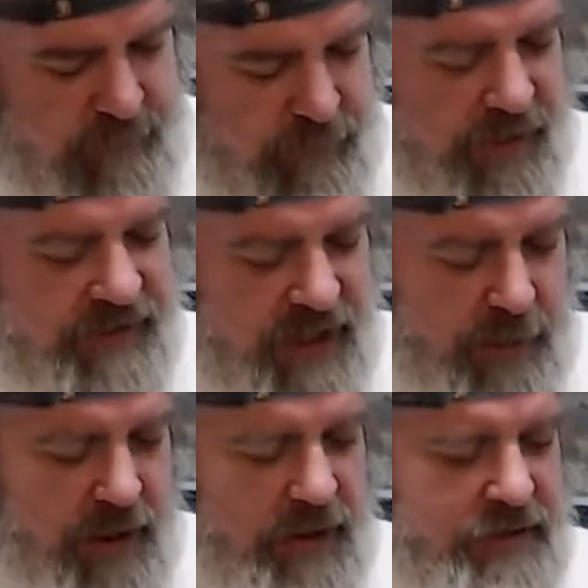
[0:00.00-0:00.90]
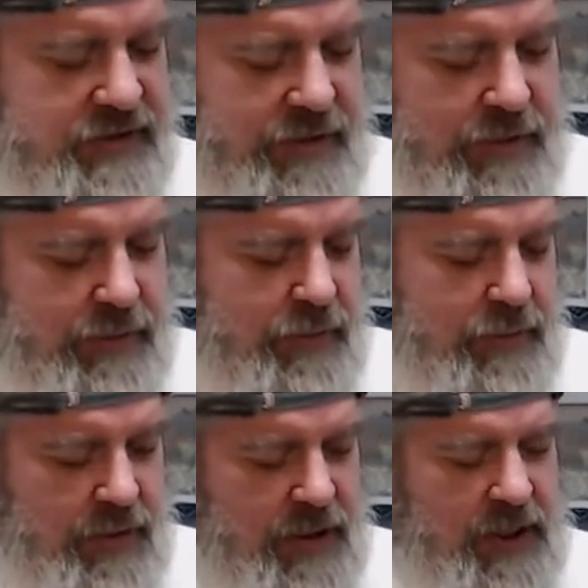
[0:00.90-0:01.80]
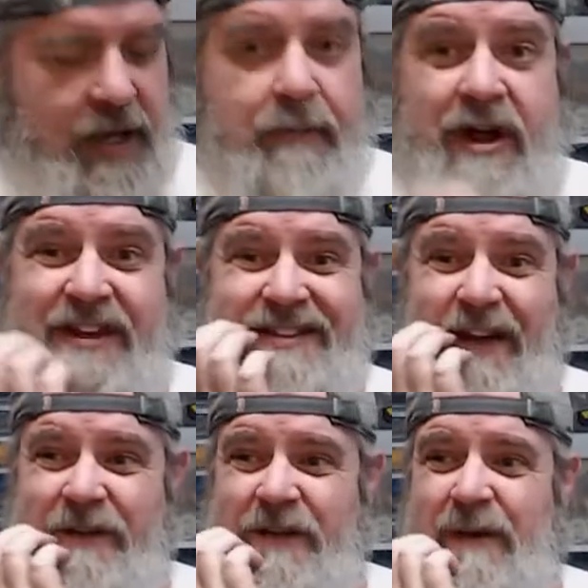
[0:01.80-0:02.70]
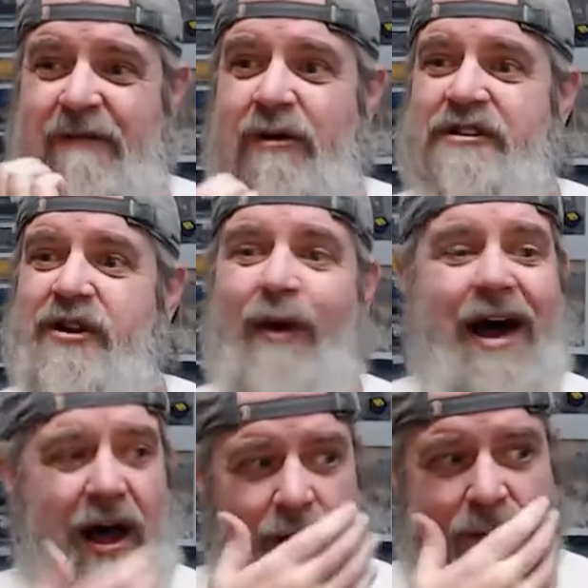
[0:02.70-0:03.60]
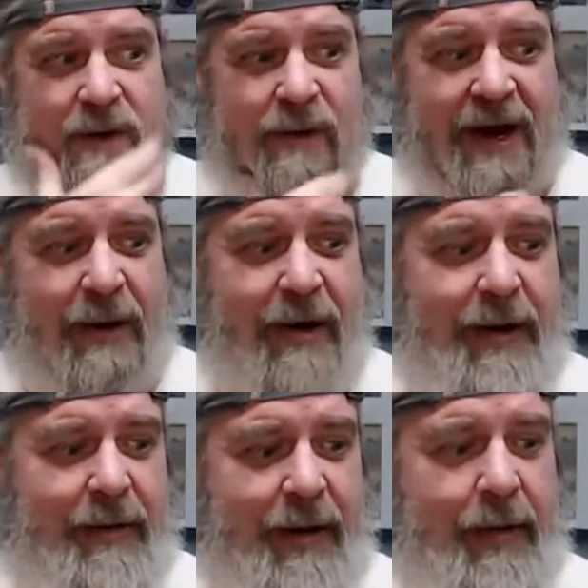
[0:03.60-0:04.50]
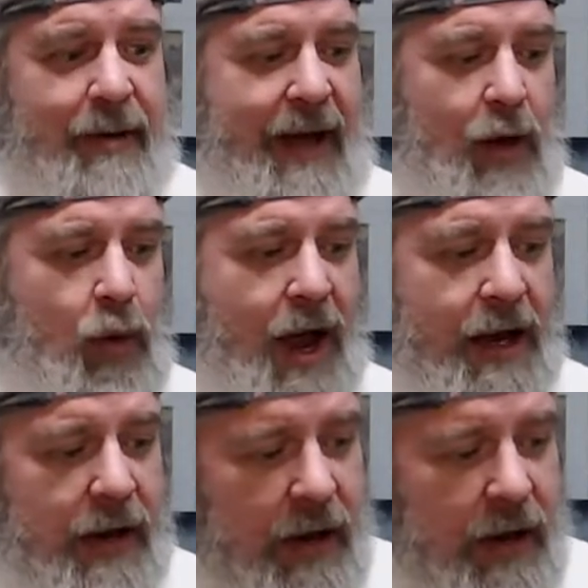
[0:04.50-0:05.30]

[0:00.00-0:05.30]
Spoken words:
Bricks Anywhere used to be on the solid stream every once in a while with me, way back when.